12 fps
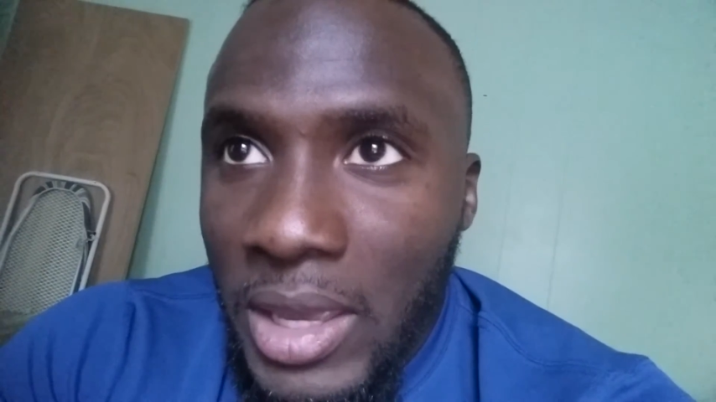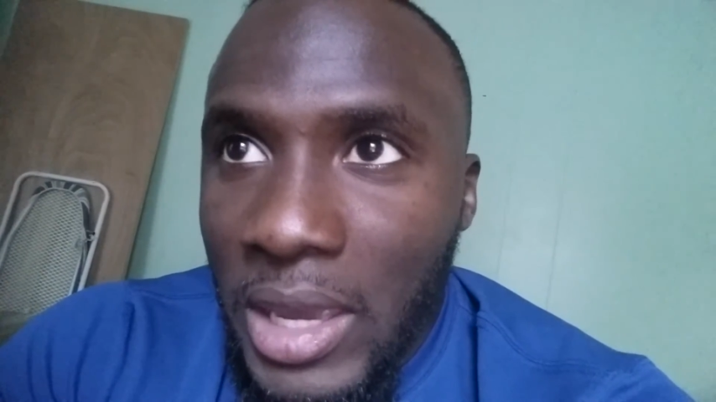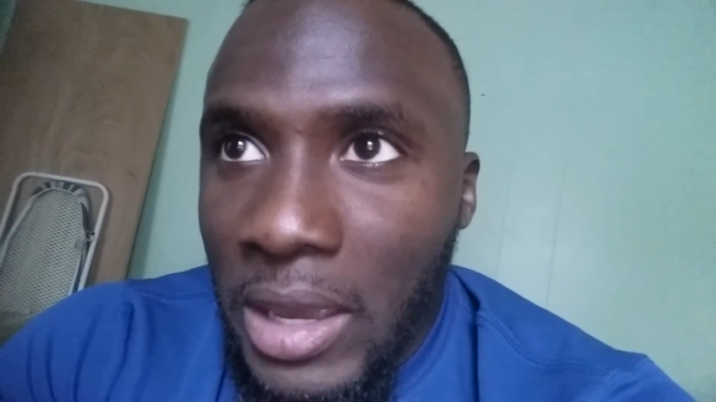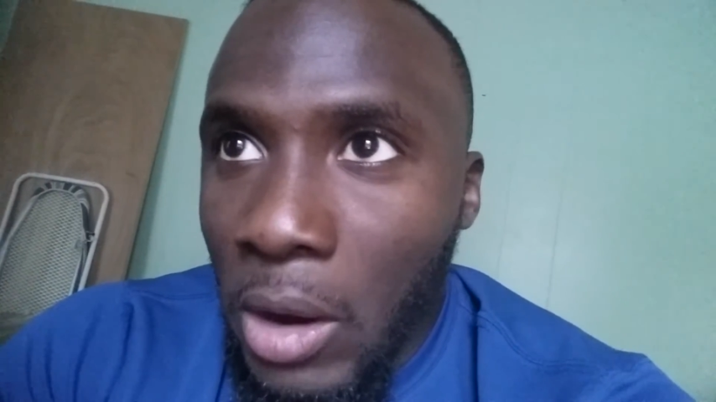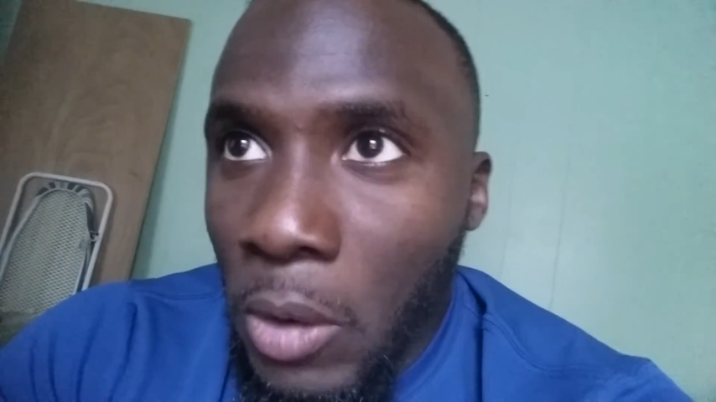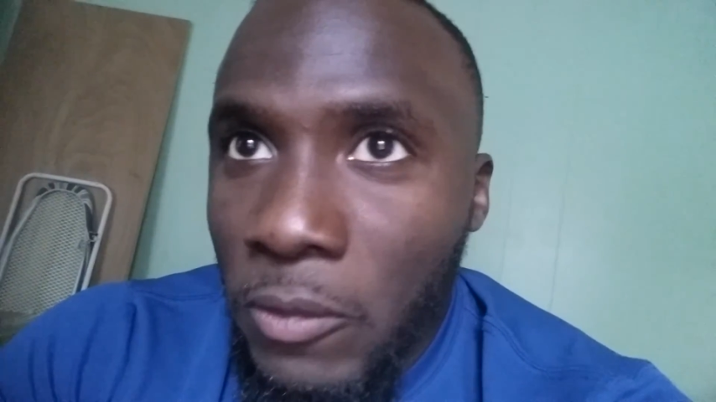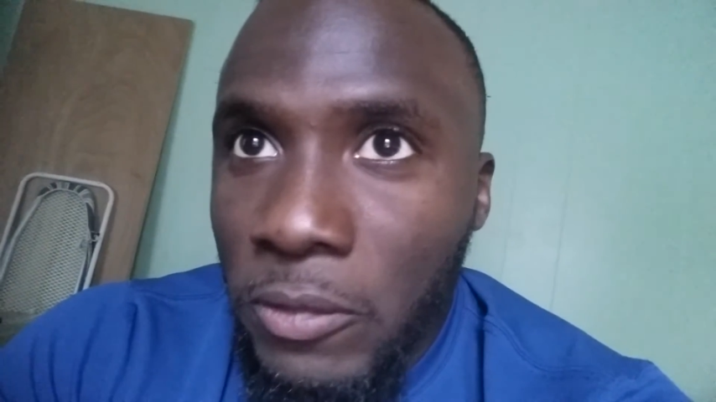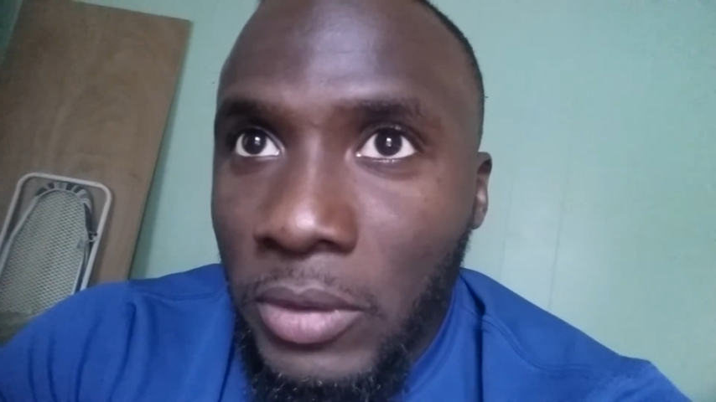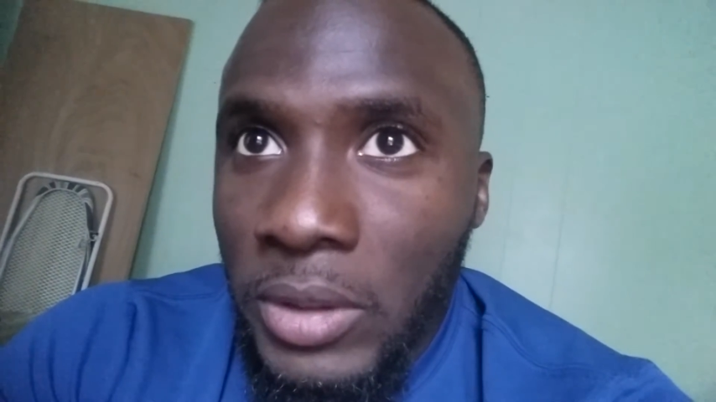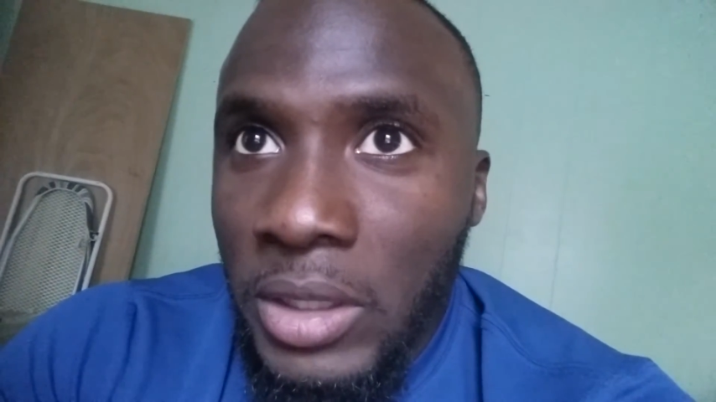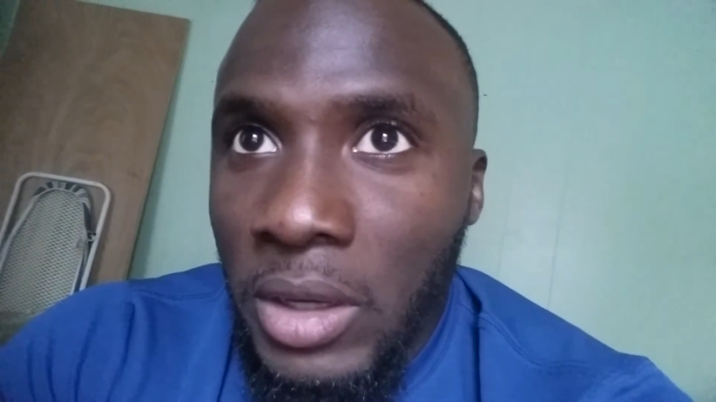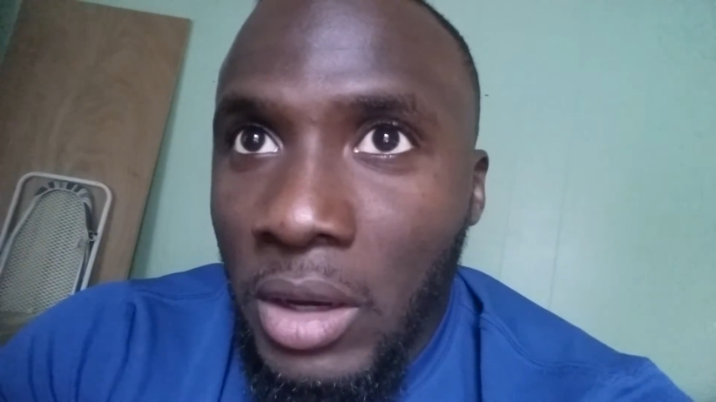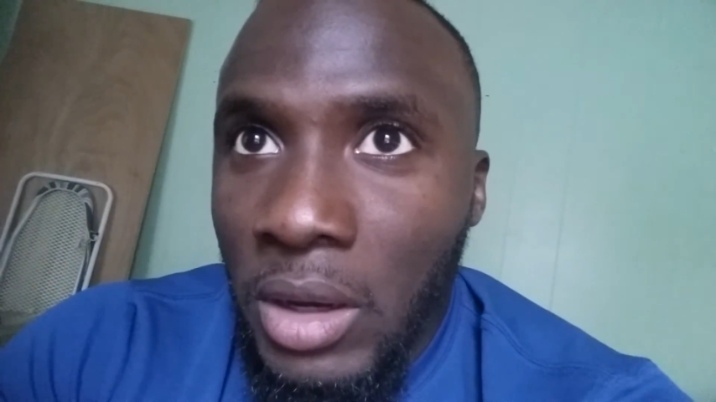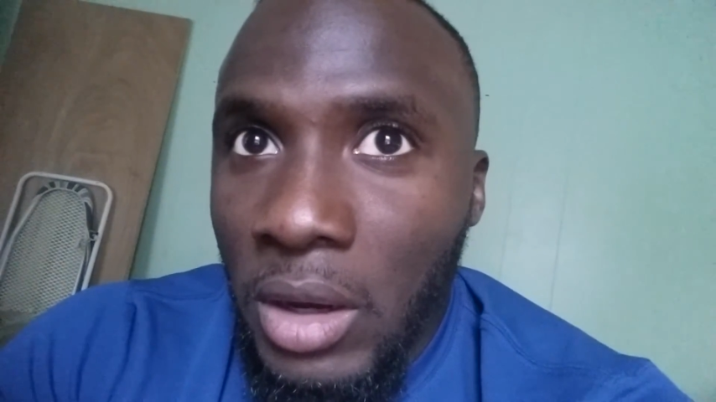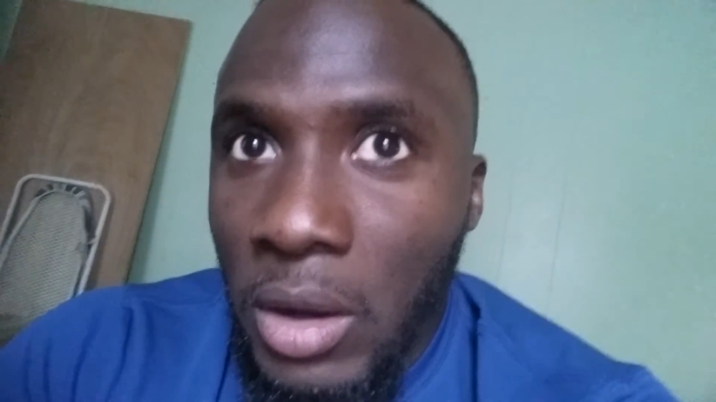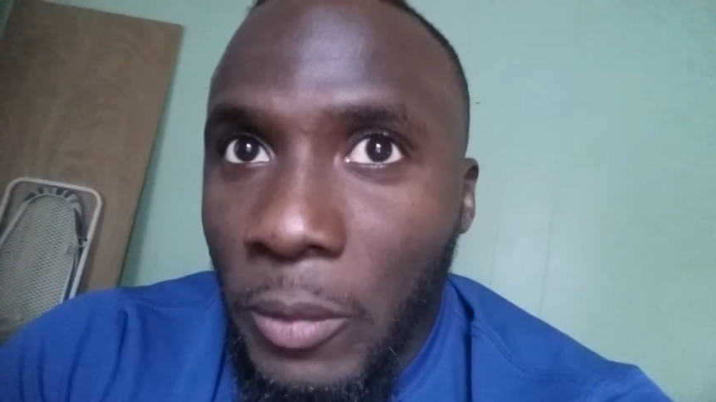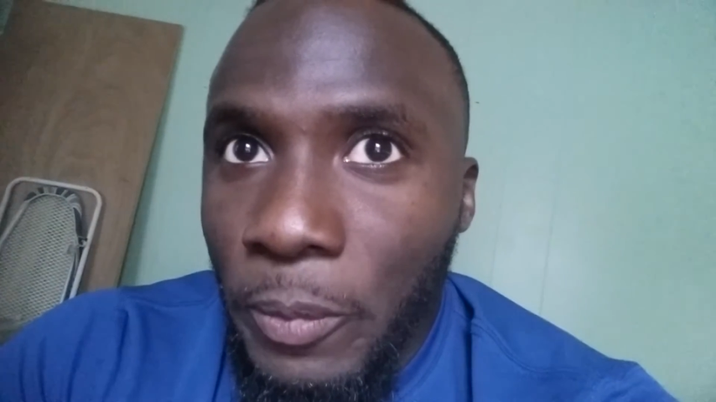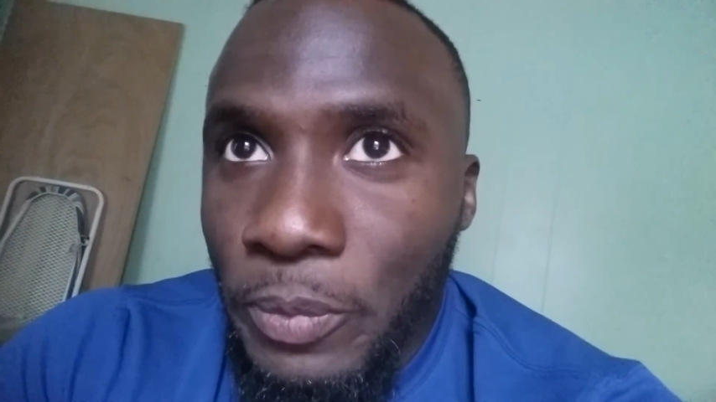And hopefully,
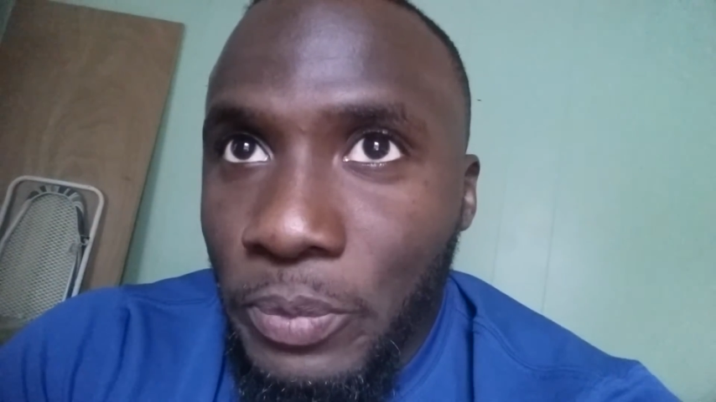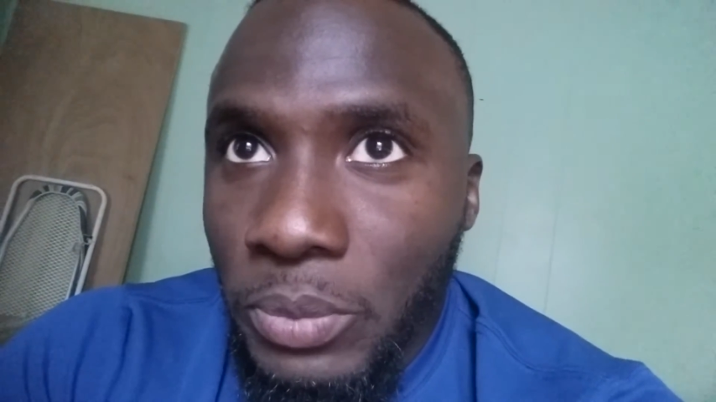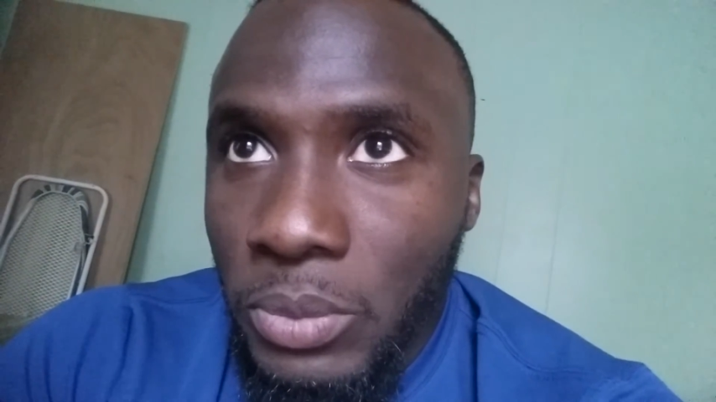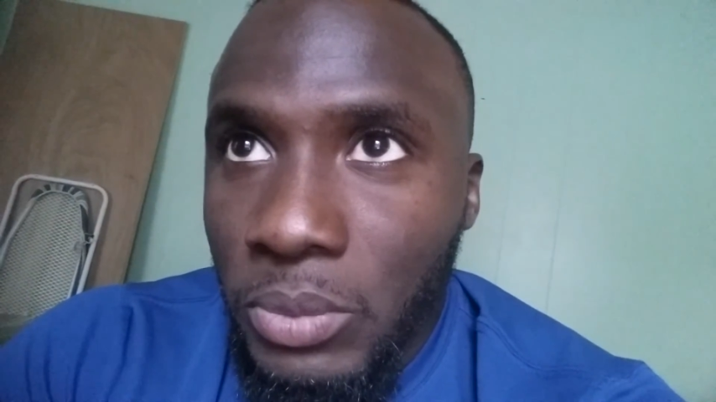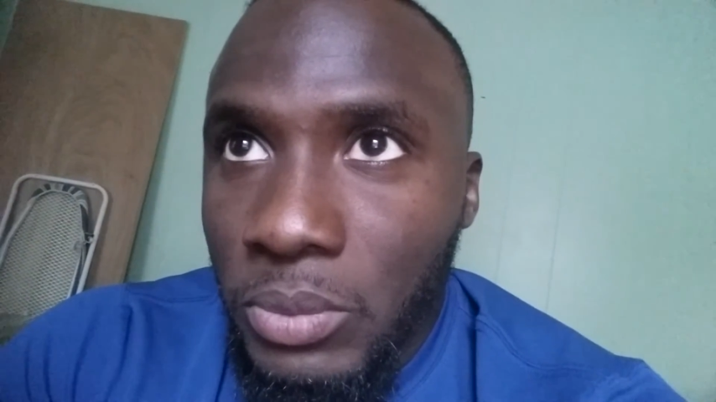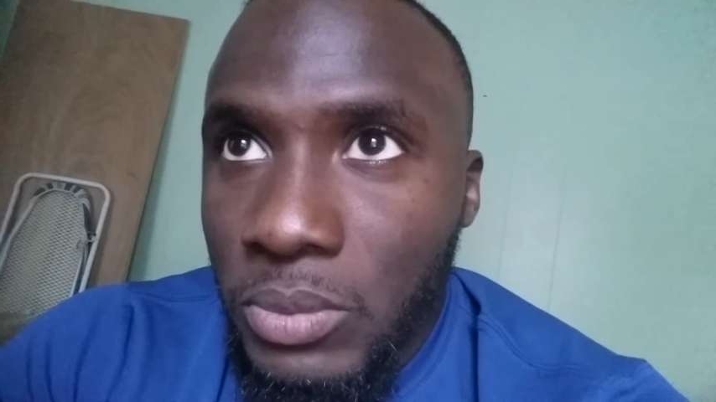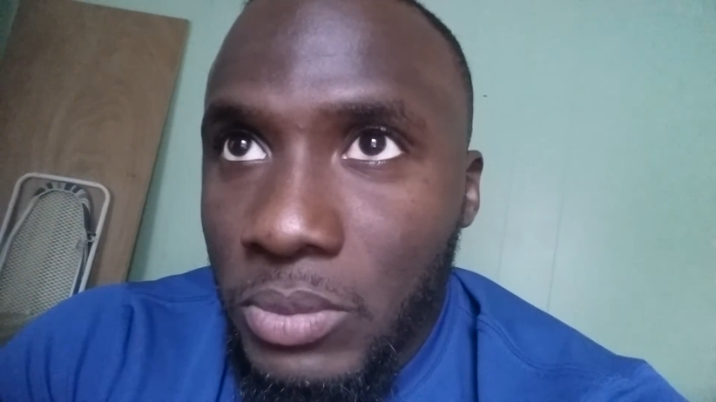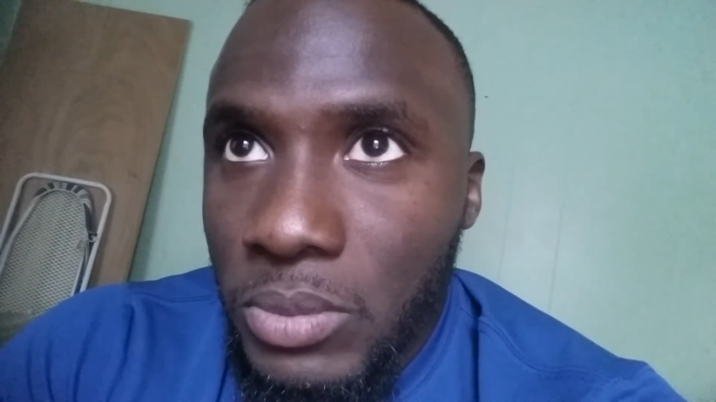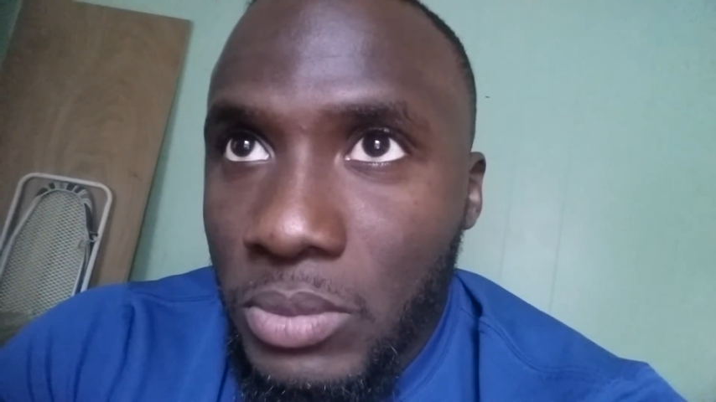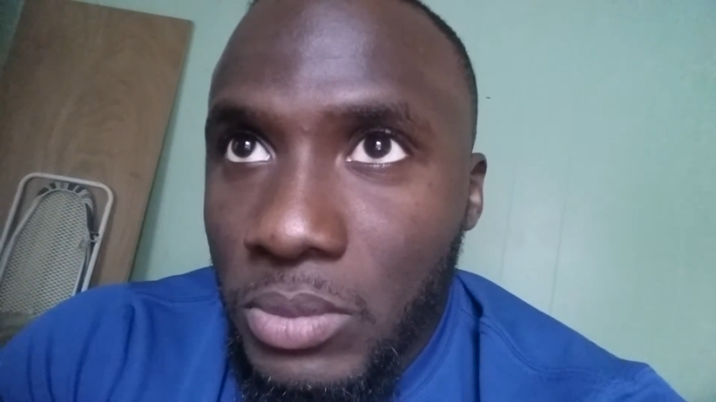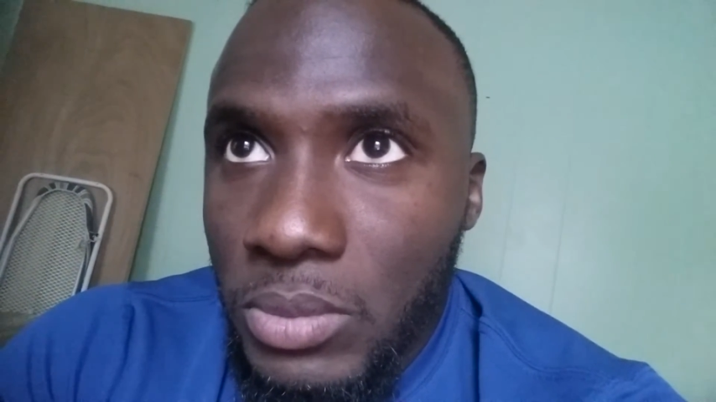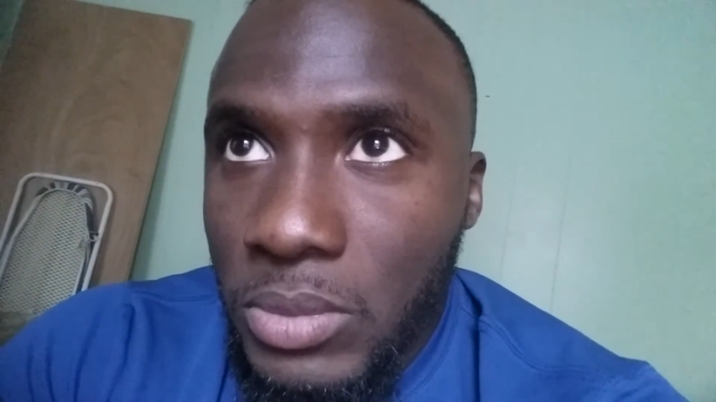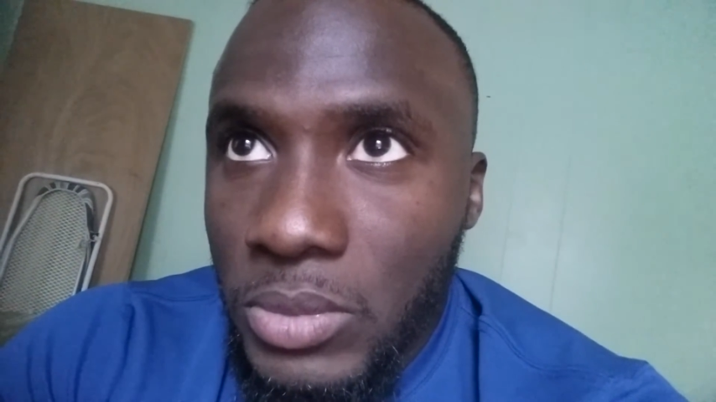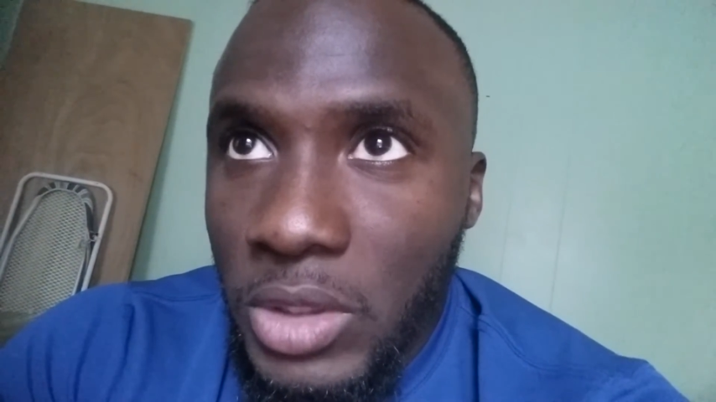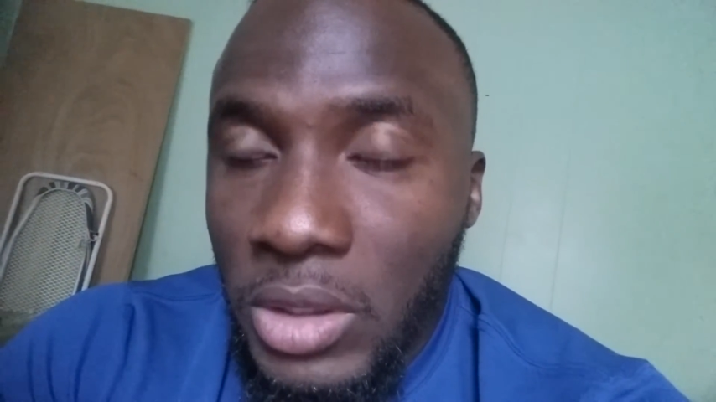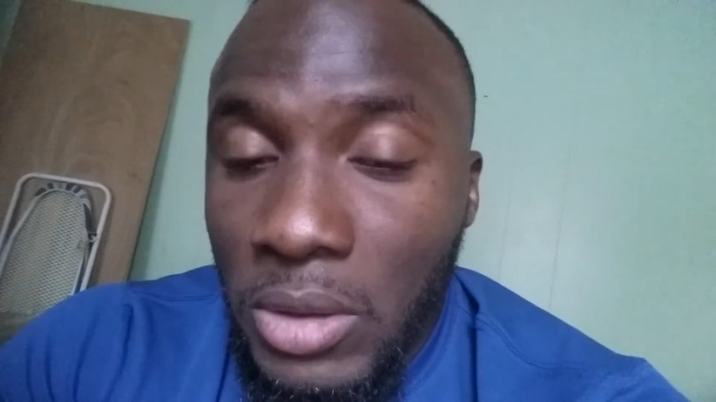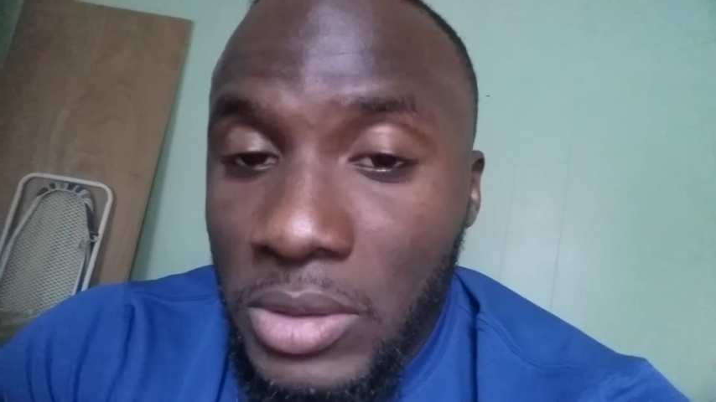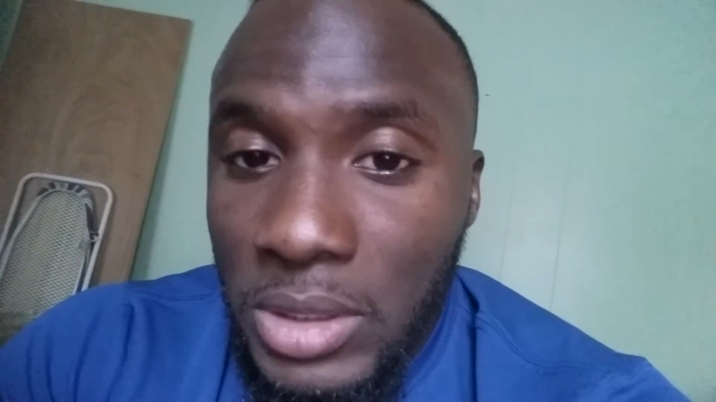you know,